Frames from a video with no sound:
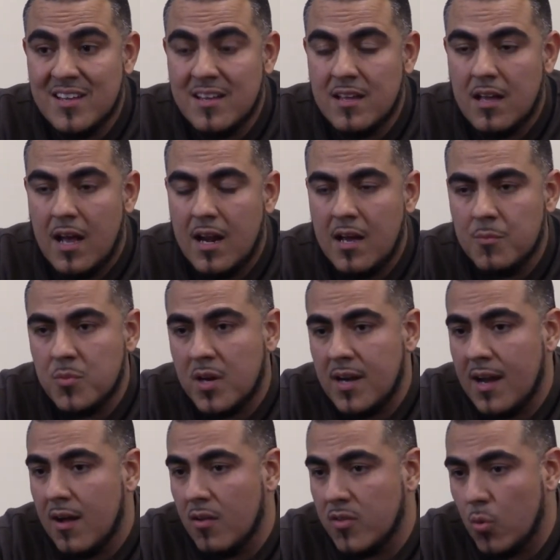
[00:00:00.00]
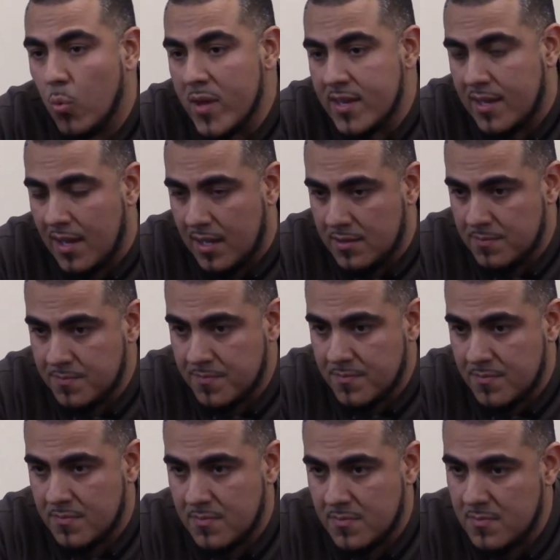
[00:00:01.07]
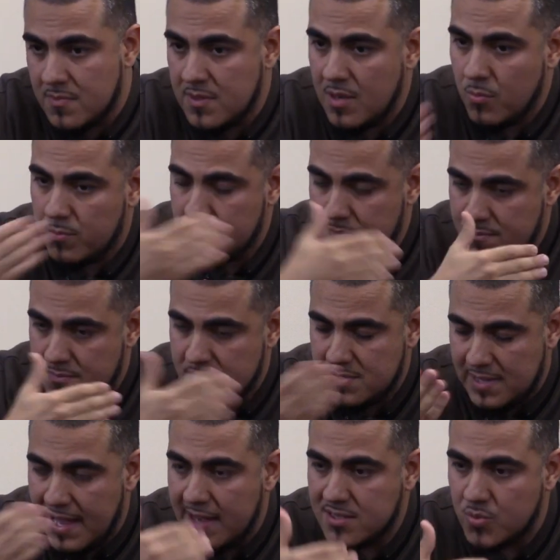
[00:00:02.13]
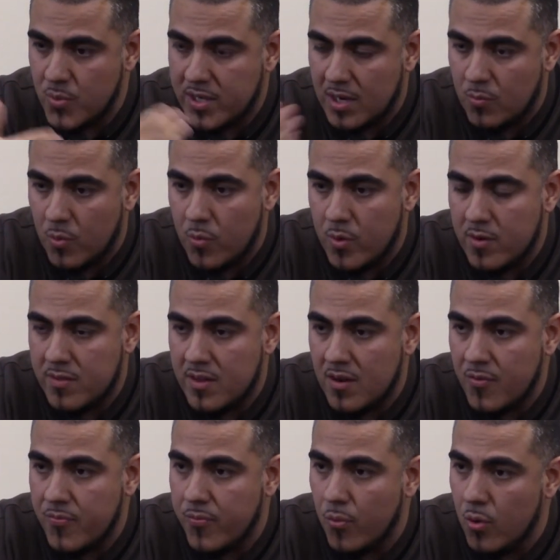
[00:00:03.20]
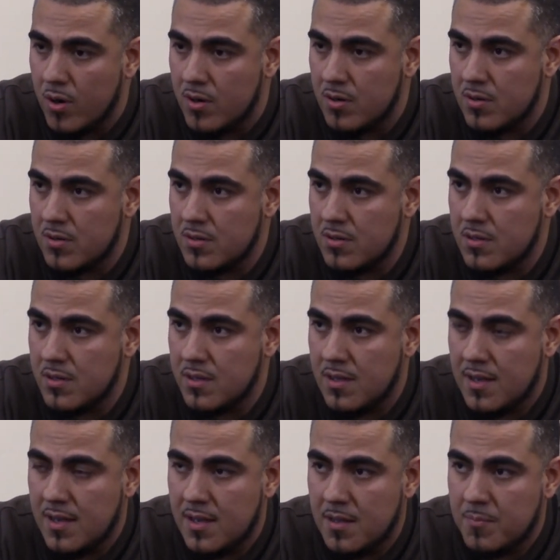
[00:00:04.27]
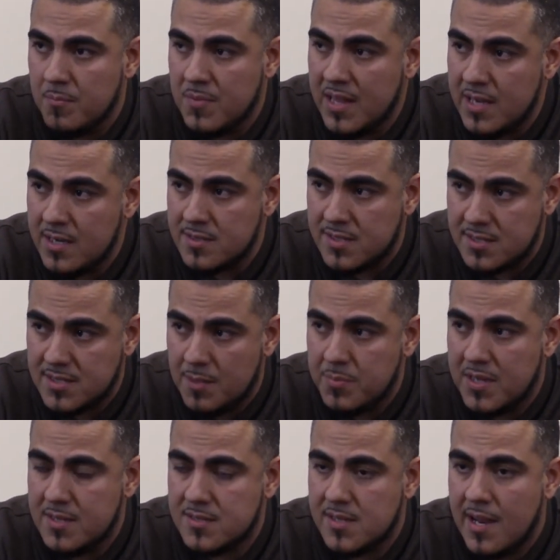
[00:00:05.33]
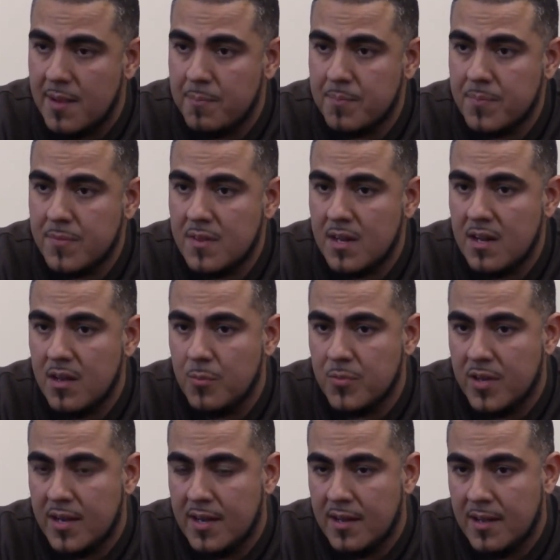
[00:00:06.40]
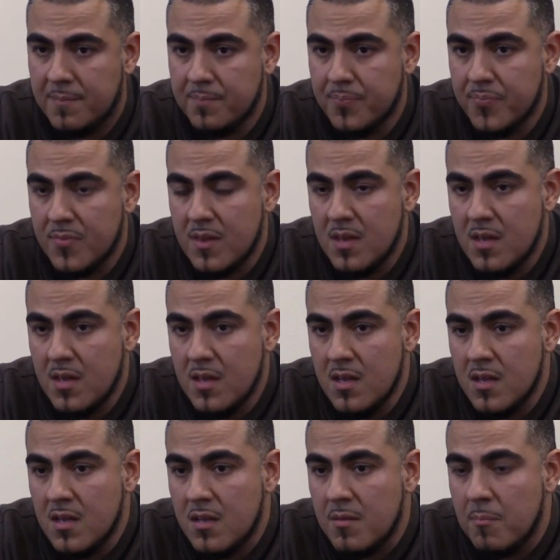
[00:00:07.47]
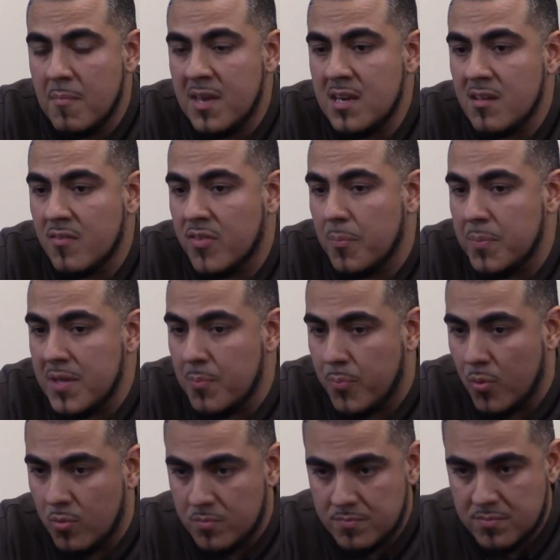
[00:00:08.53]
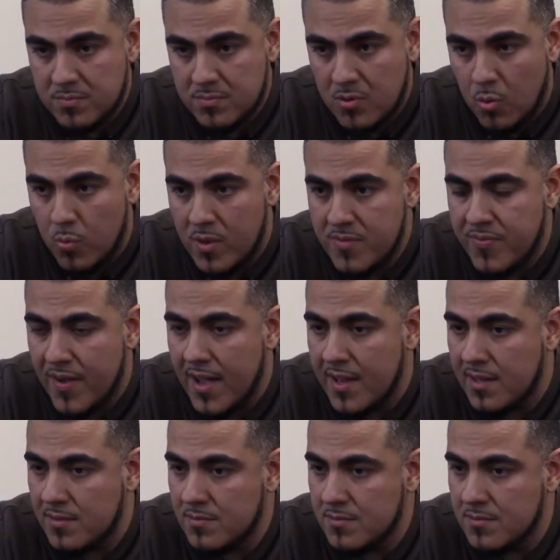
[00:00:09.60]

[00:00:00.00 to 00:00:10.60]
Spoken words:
Alhamdulillah, on the weekend, the last weekend when we were there, four ladies accepted Islam. Alhamdulillah. Many of the people who we find